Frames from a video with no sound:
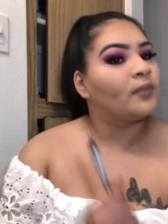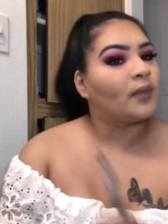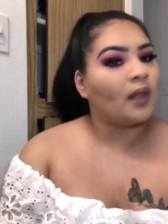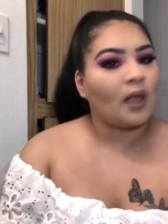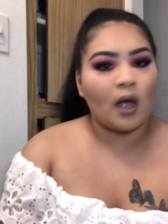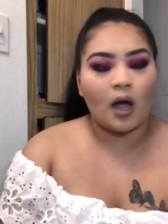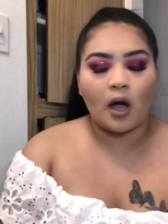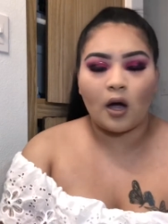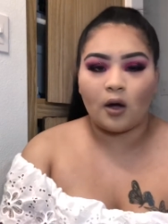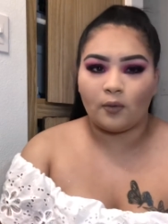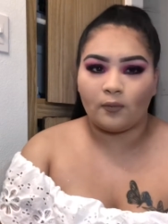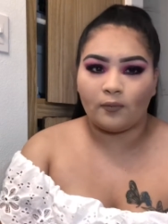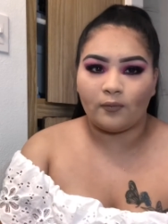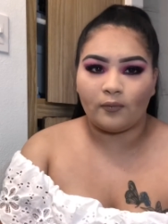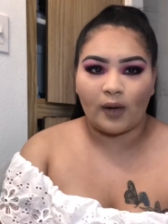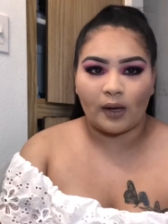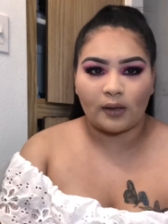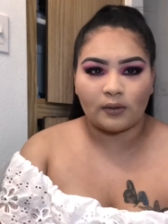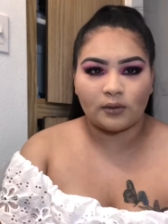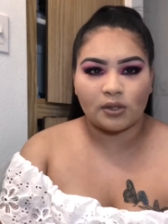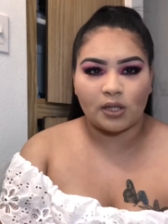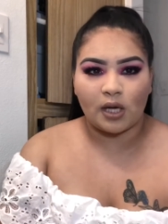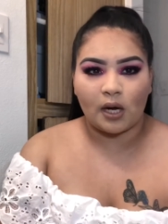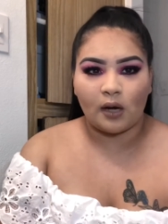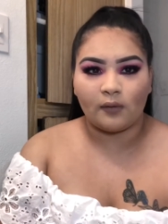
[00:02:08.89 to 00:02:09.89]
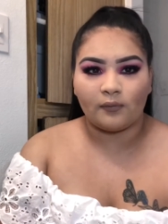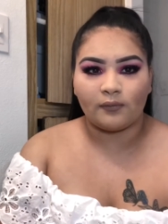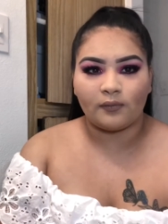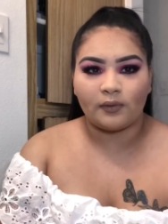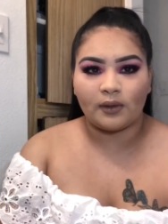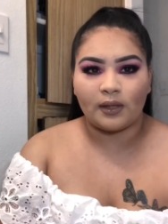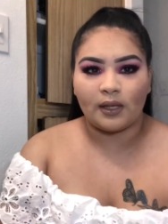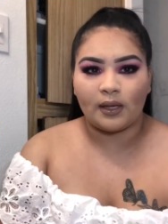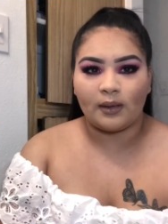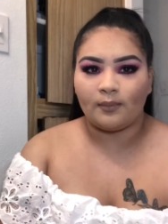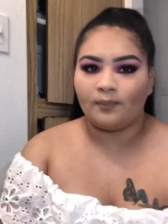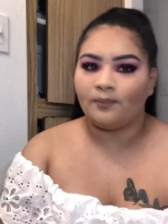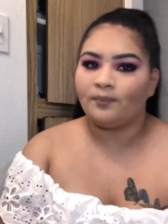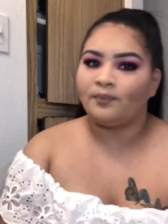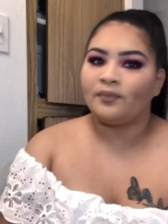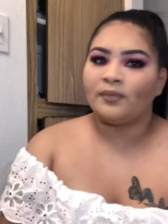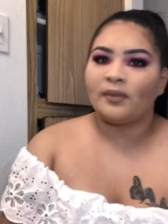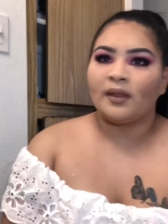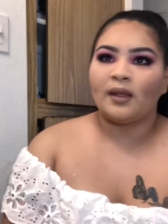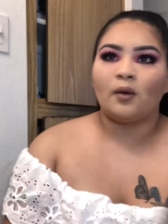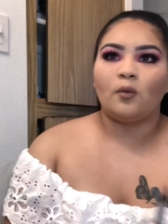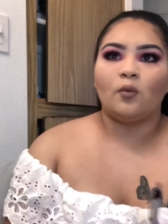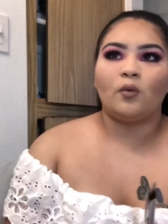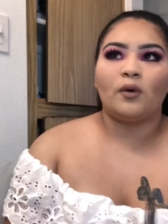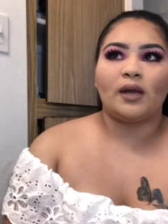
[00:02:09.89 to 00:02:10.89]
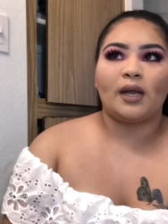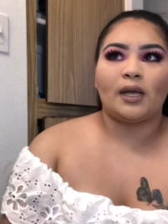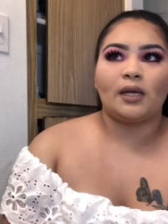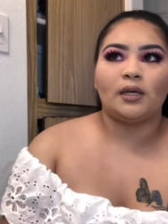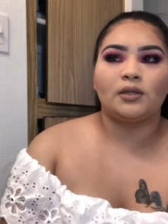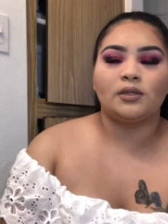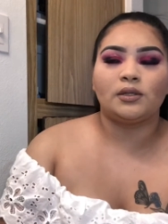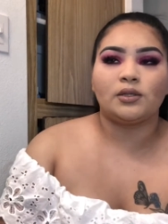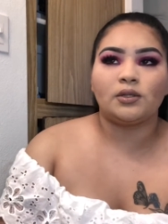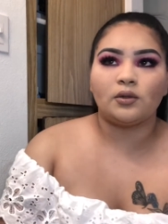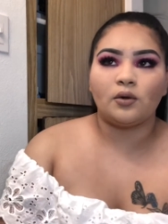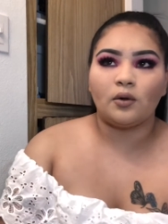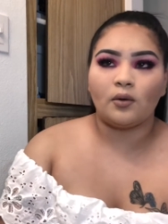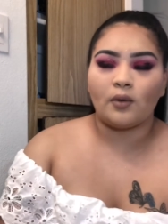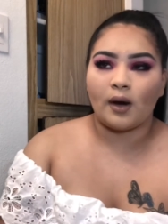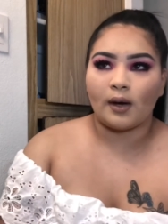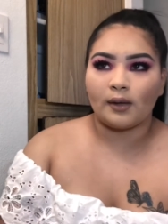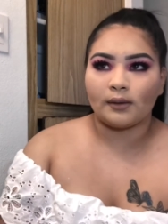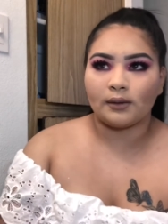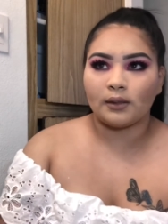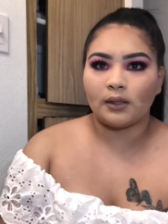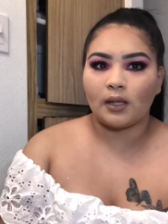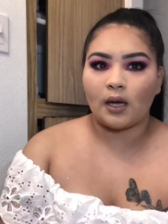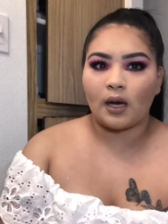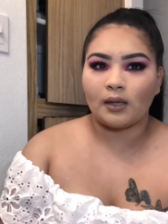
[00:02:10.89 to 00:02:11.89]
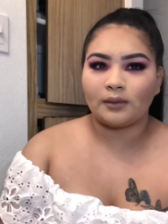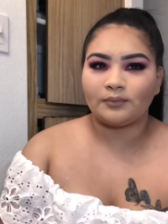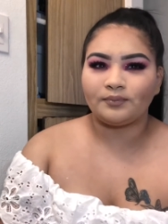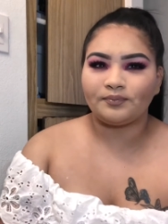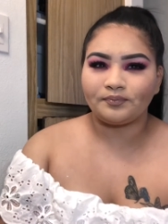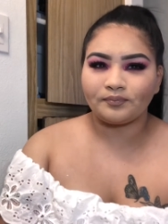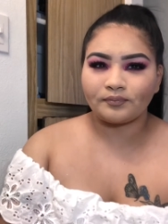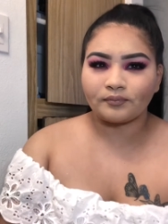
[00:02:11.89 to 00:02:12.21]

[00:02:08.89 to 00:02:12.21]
I'll vouch out for them. When I used to go out a lot,